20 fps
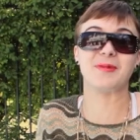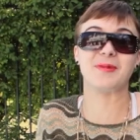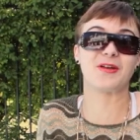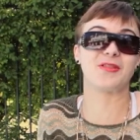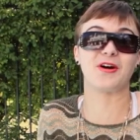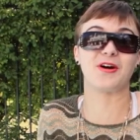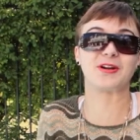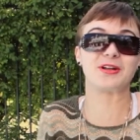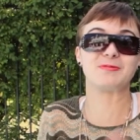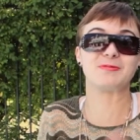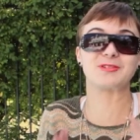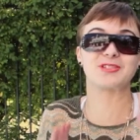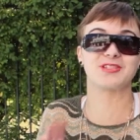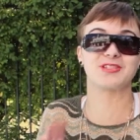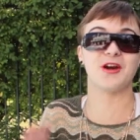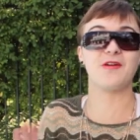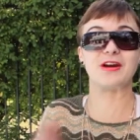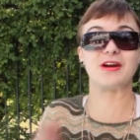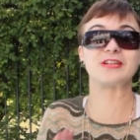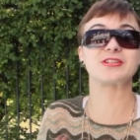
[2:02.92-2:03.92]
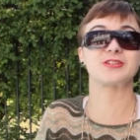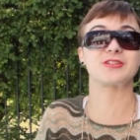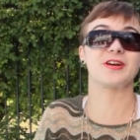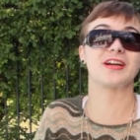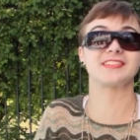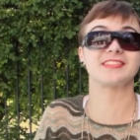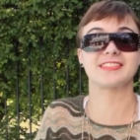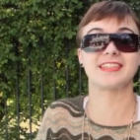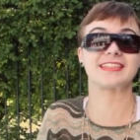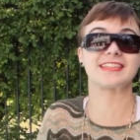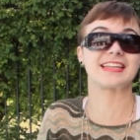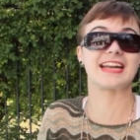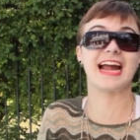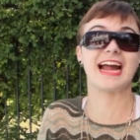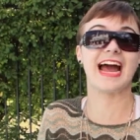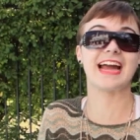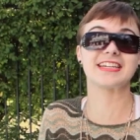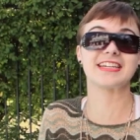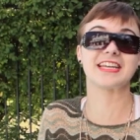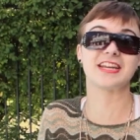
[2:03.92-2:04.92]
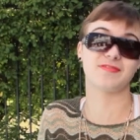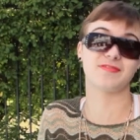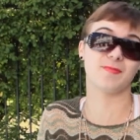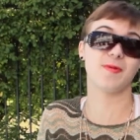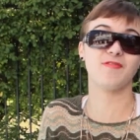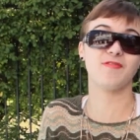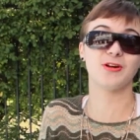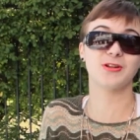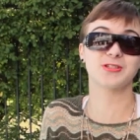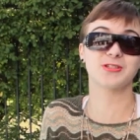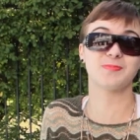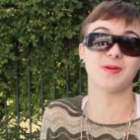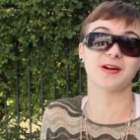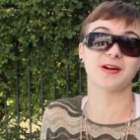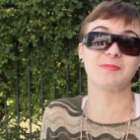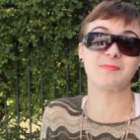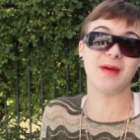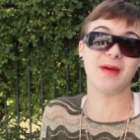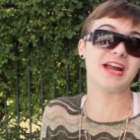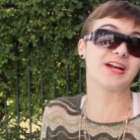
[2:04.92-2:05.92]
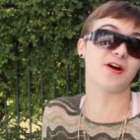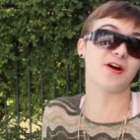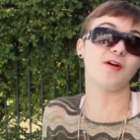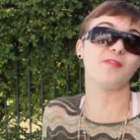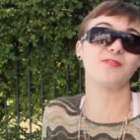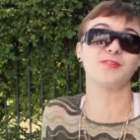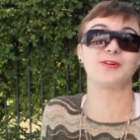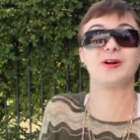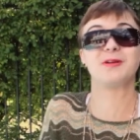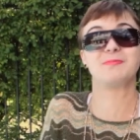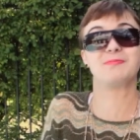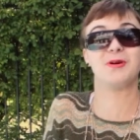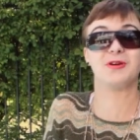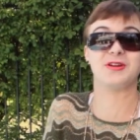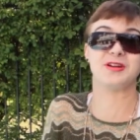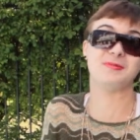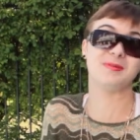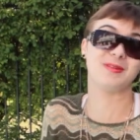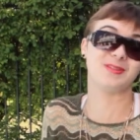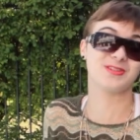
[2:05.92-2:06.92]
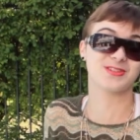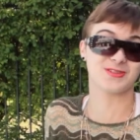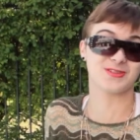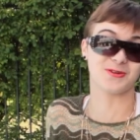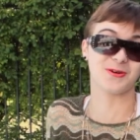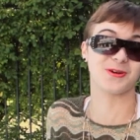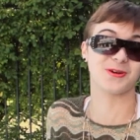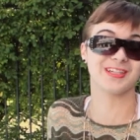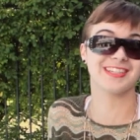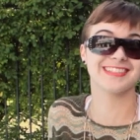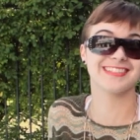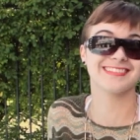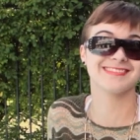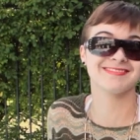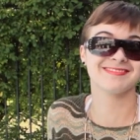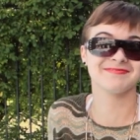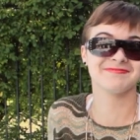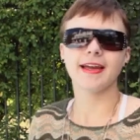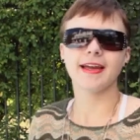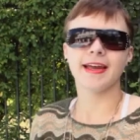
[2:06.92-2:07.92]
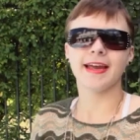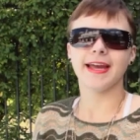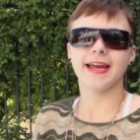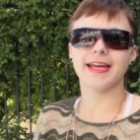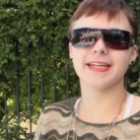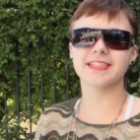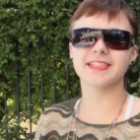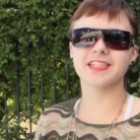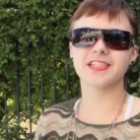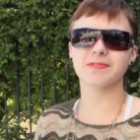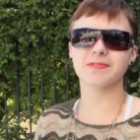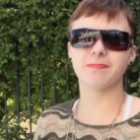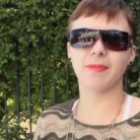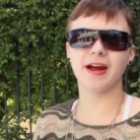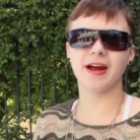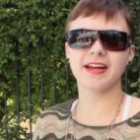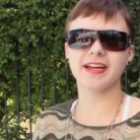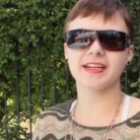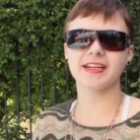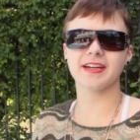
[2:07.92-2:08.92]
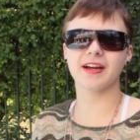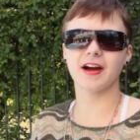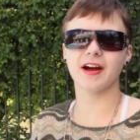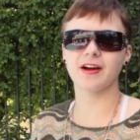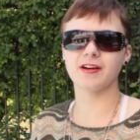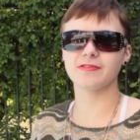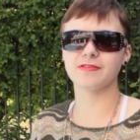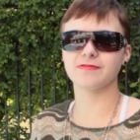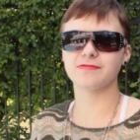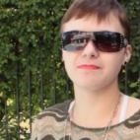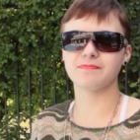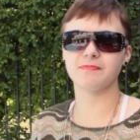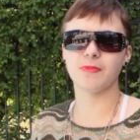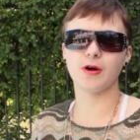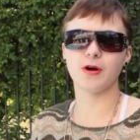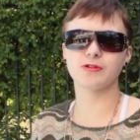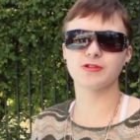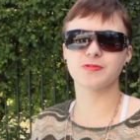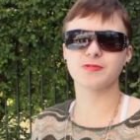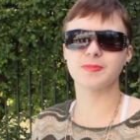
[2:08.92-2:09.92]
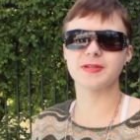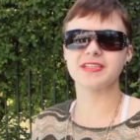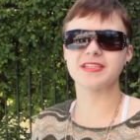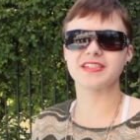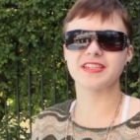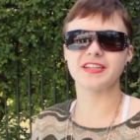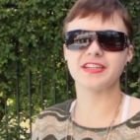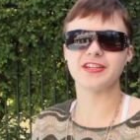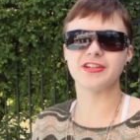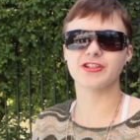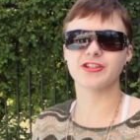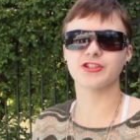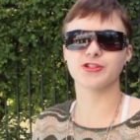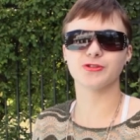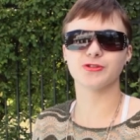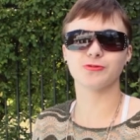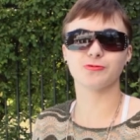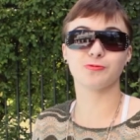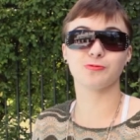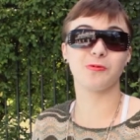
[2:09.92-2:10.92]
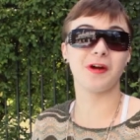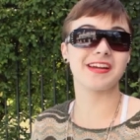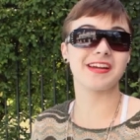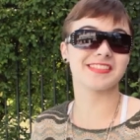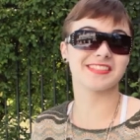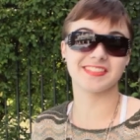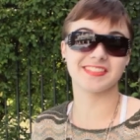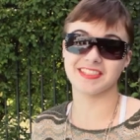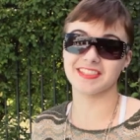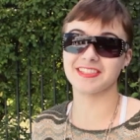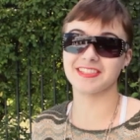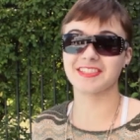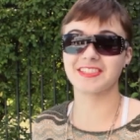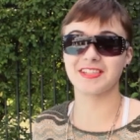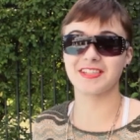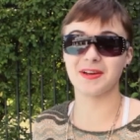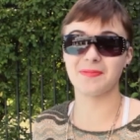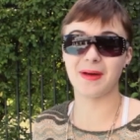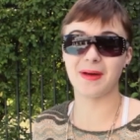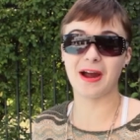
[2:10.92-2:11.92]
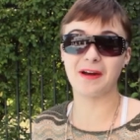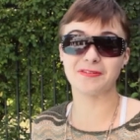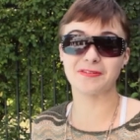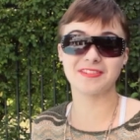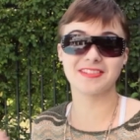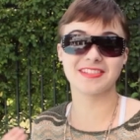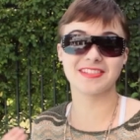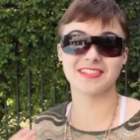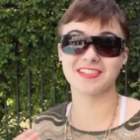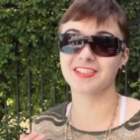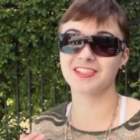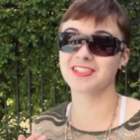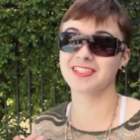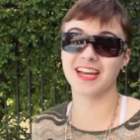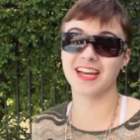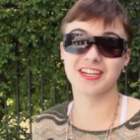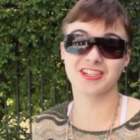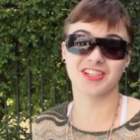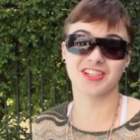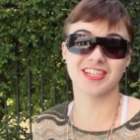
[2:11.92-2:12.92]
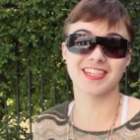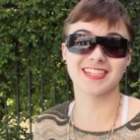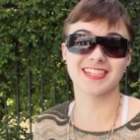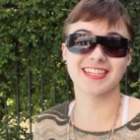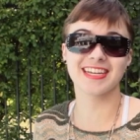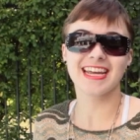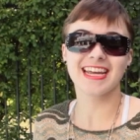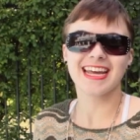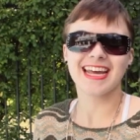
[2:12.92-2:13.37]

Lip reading: I thought he was so interesting that I had to give him a Voltapunk makeover and put him in the story. In spite of Mosby's initial reticence about secession,